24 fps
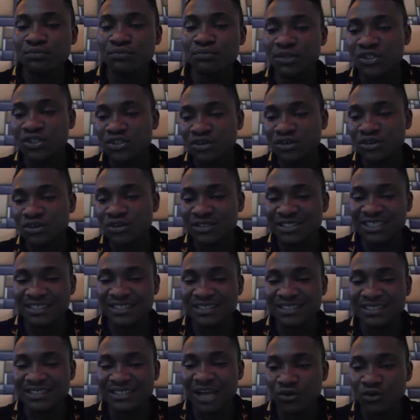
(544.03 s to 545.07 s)
publish
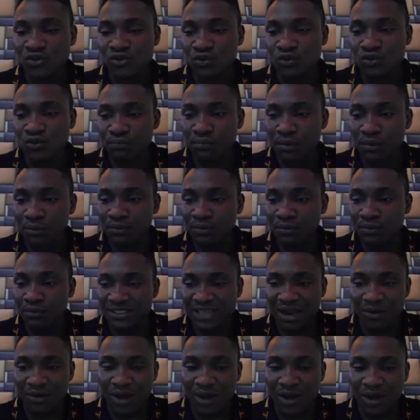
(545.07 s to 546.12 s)
content and also
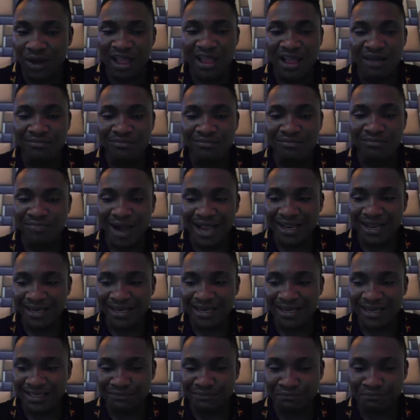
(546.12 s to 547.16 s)
publish our
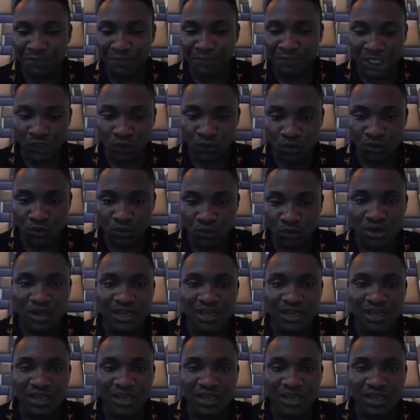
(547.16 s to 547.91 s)
backlink below.